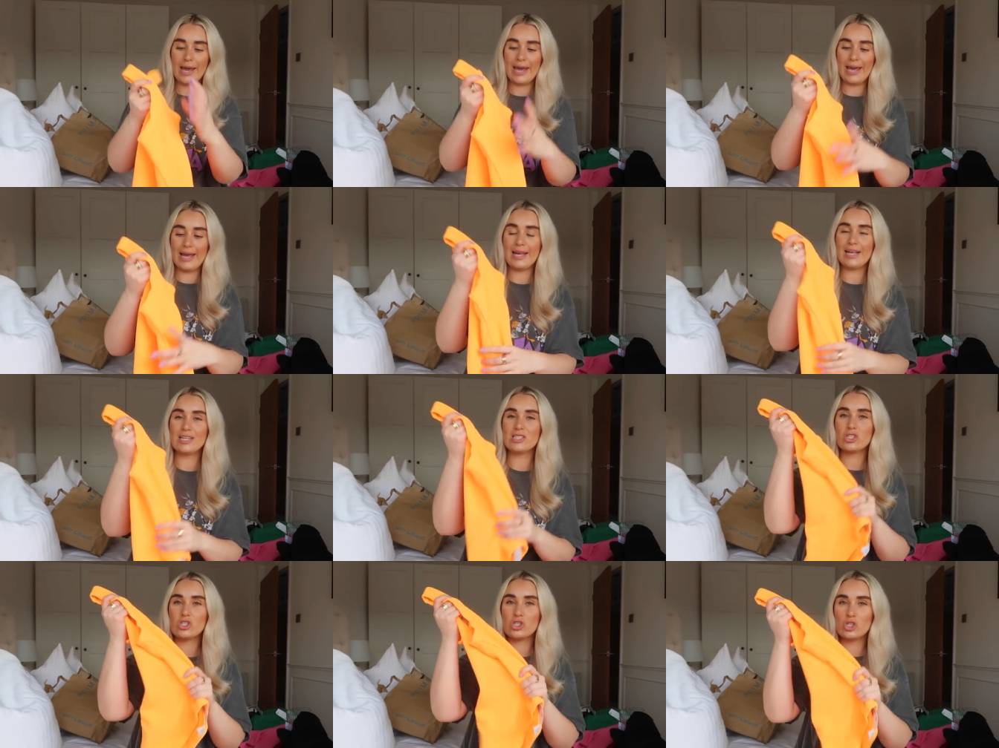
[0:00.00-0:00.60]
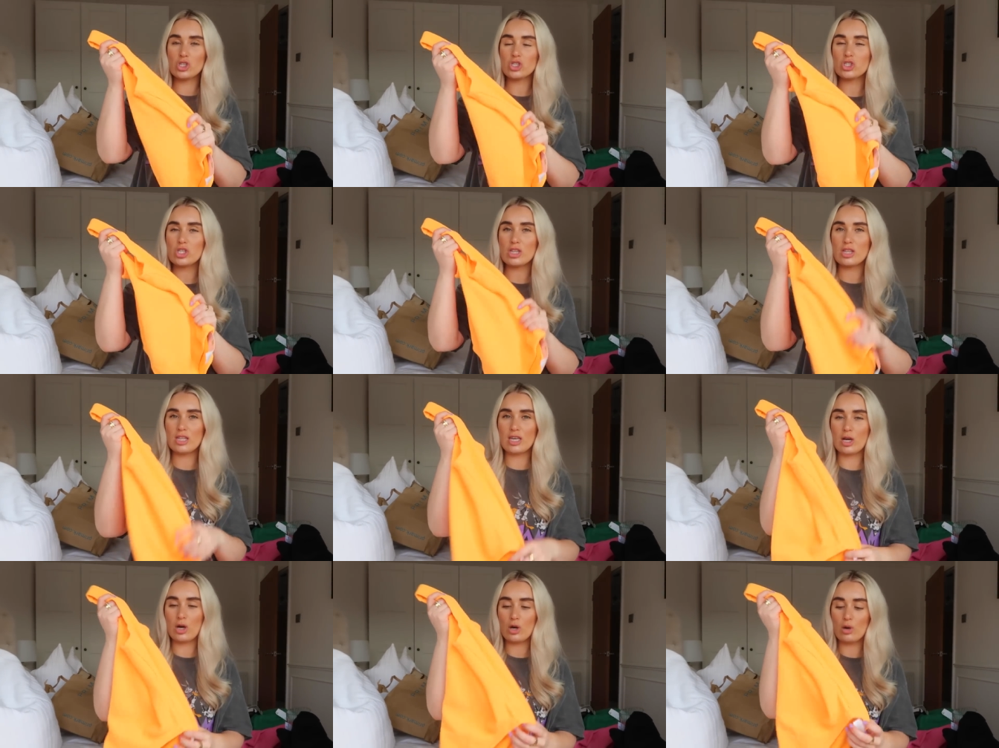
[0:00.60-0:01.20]
It is such a
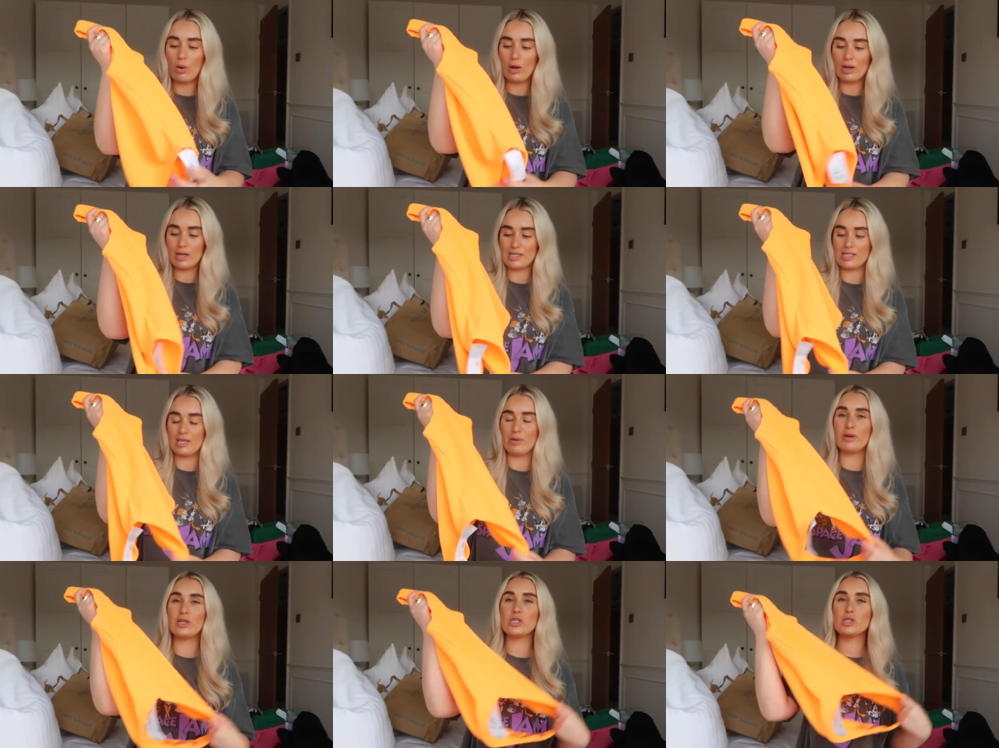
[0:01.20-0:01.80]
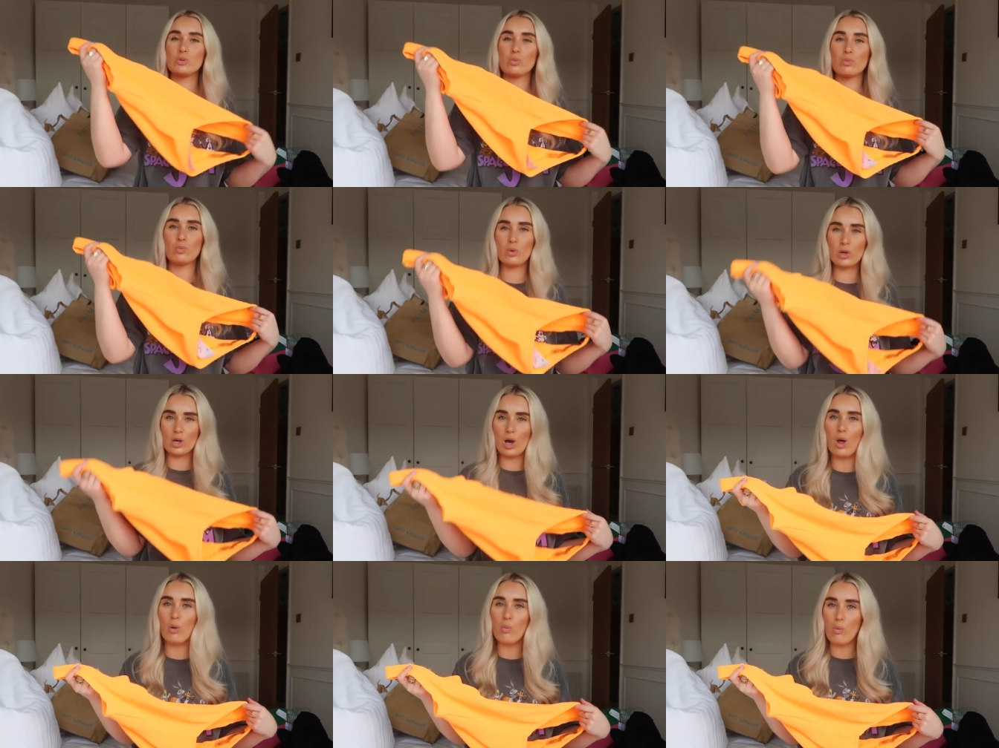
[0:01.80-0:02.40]
thick quality, which
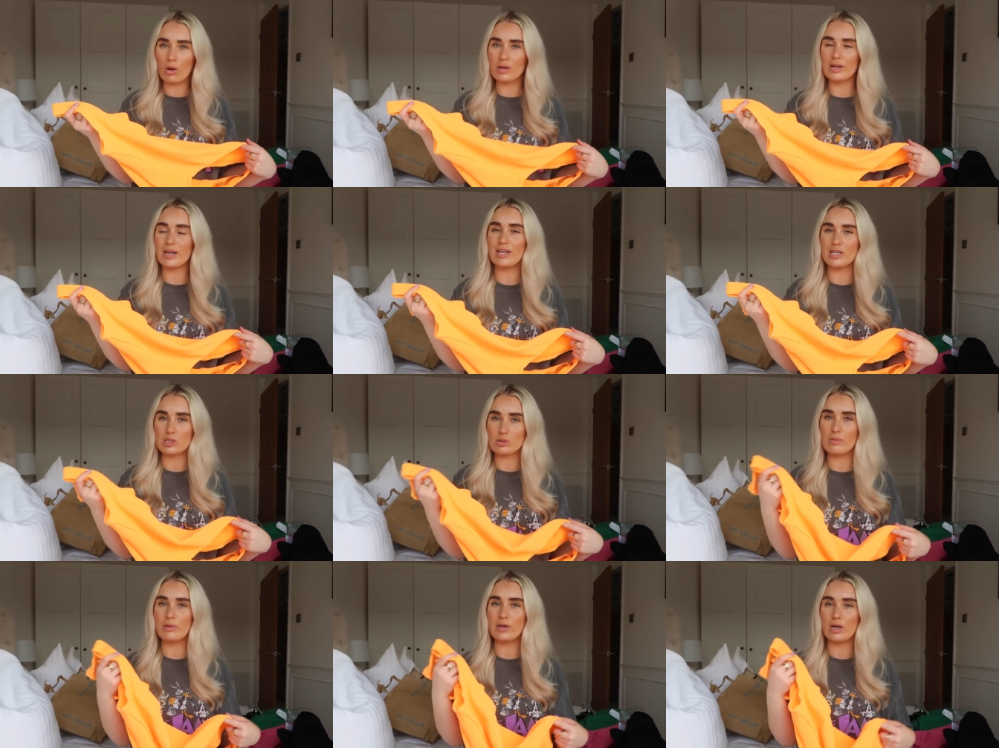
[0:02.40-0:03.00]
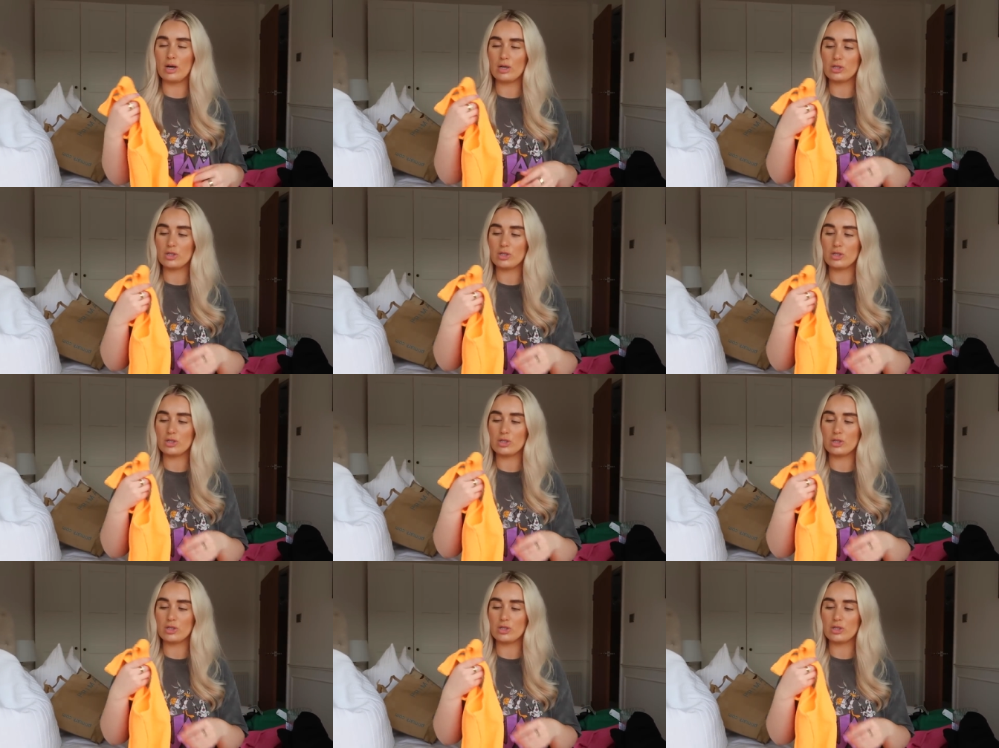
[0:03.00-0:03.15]
we all want in a swimming